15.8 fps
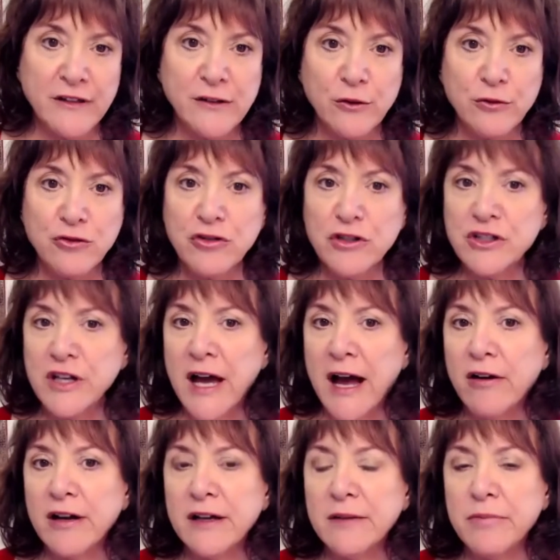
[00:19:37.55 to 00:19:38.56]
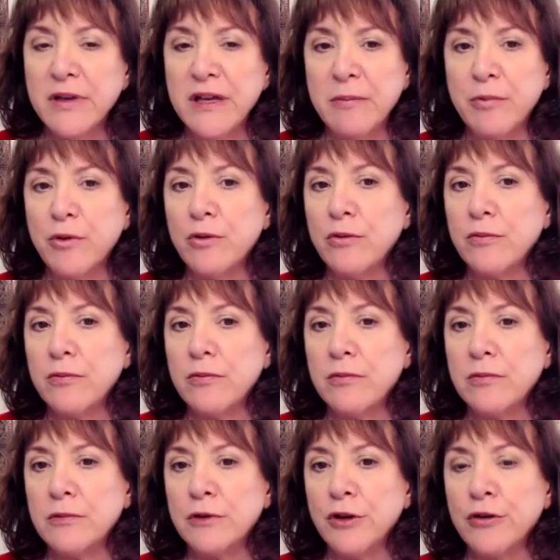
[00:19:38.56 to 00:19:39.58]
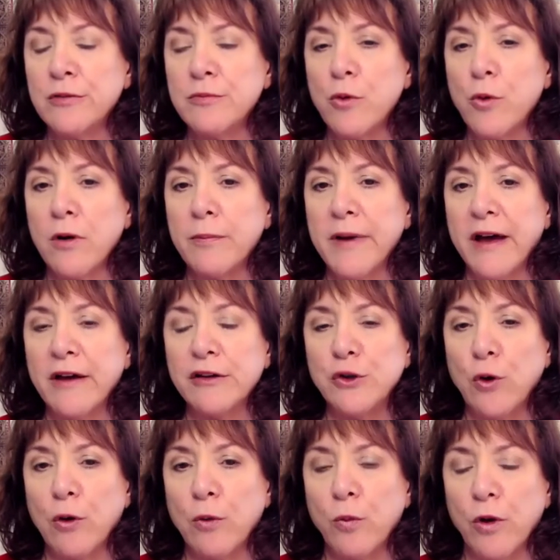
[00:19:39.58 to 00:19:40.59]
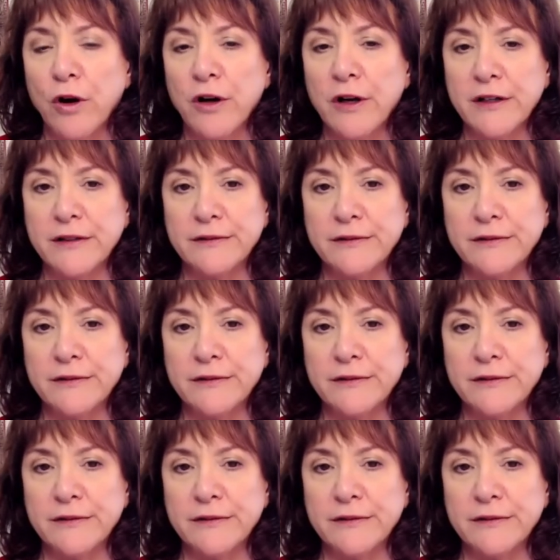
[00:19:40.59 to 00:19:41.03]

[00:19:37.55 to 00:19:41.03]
So Tricia, how can people learn more about your work?